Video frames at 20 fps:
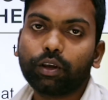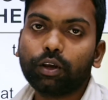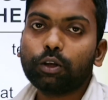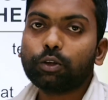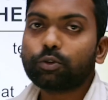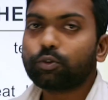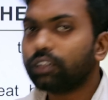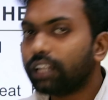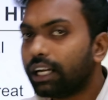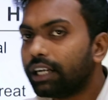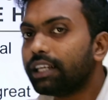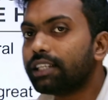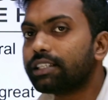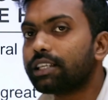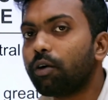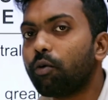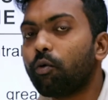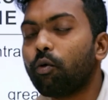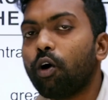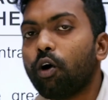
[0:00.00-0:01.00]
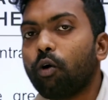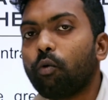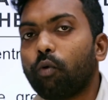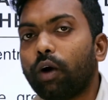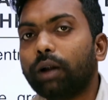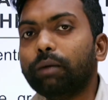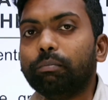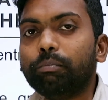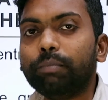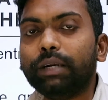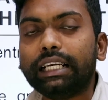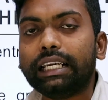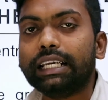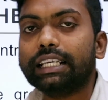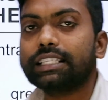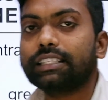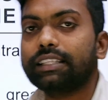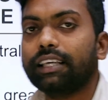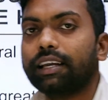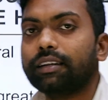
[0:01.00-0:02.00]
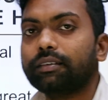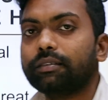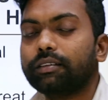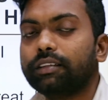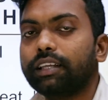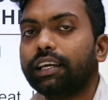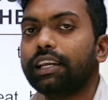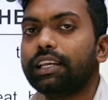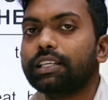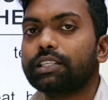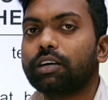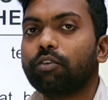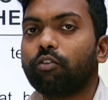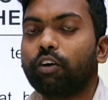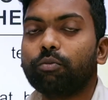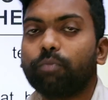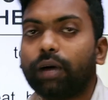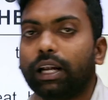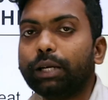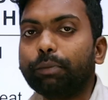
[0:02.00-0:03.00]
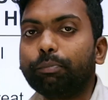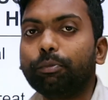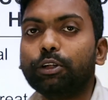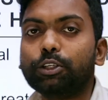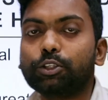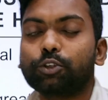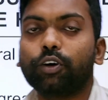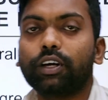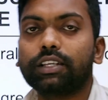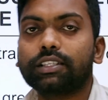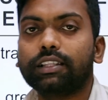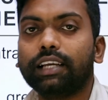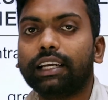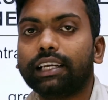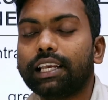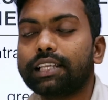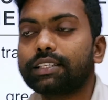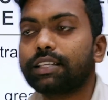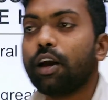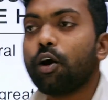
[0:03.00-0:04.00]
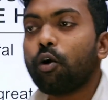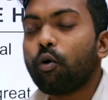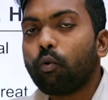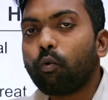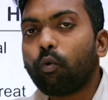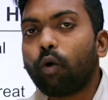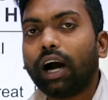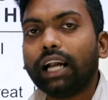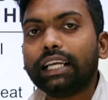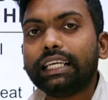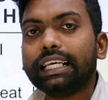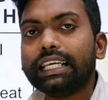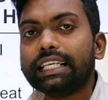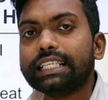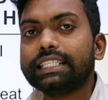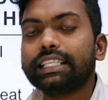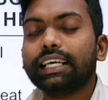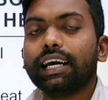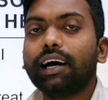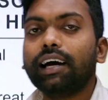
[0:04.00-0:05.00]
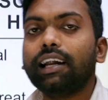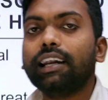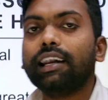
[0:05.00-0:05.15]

So that is a one bit is there. There is a one multiple choice, that is what is the